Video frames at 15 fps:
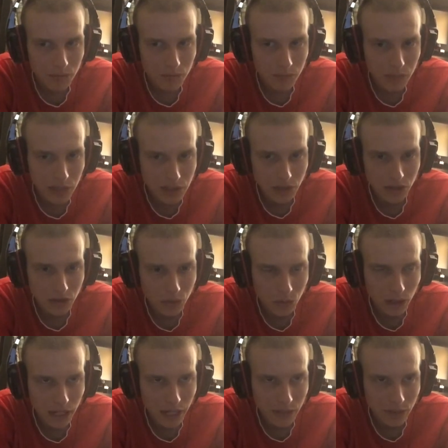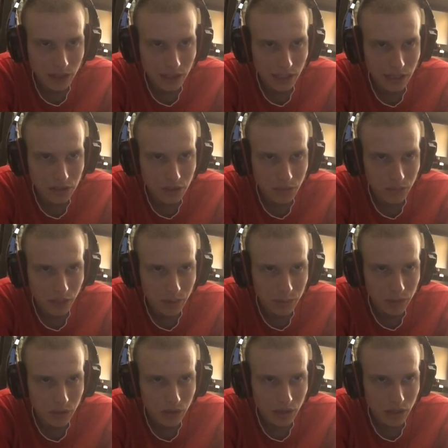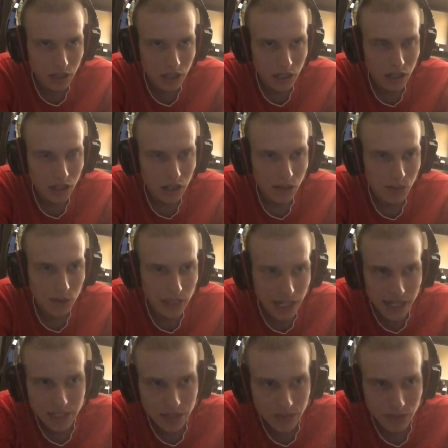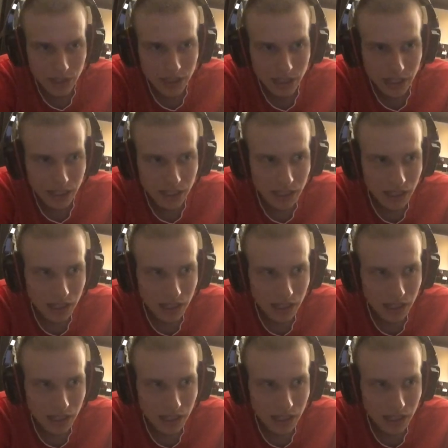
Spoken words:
based on the way everything is on paper. Well, that is everything.